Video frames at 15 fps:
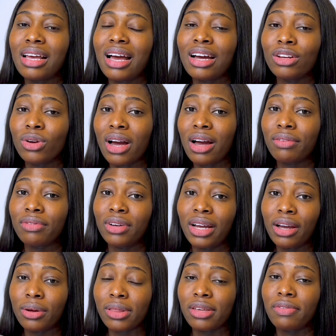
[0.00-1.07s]
and you have a
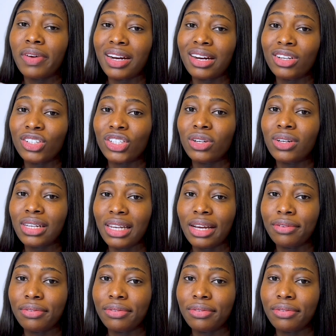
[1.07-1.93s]
healthy financial life.